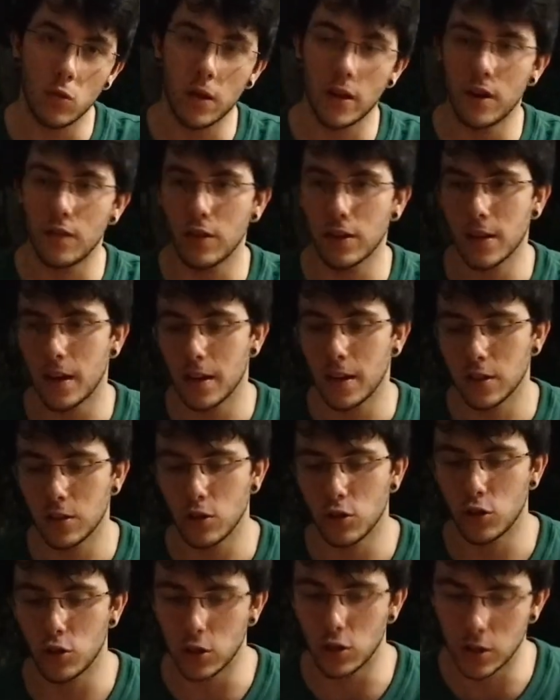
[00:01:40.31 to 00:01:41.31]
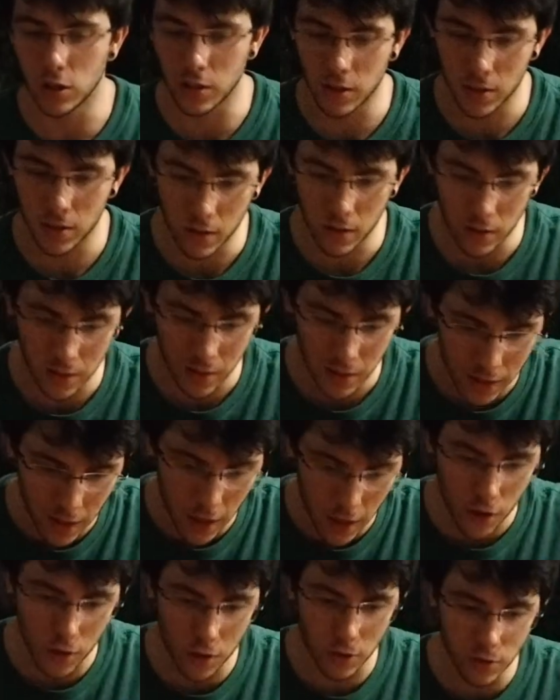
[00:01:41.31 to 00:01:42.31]
whatever that is, you should just
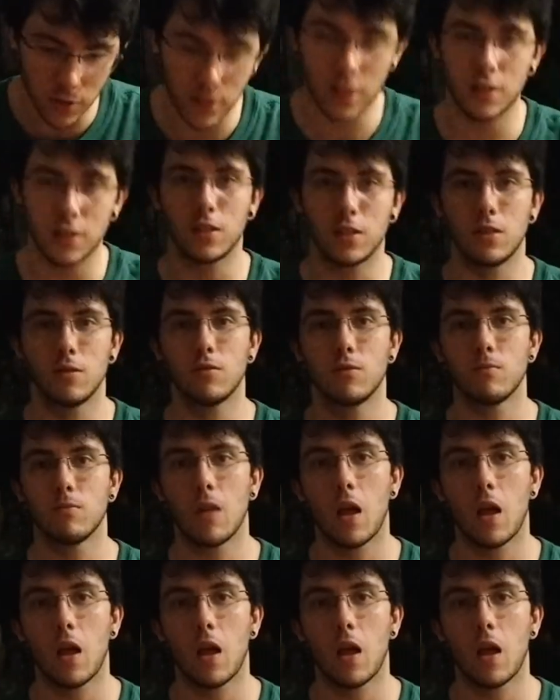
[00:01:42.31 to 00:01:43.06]
stay consistent.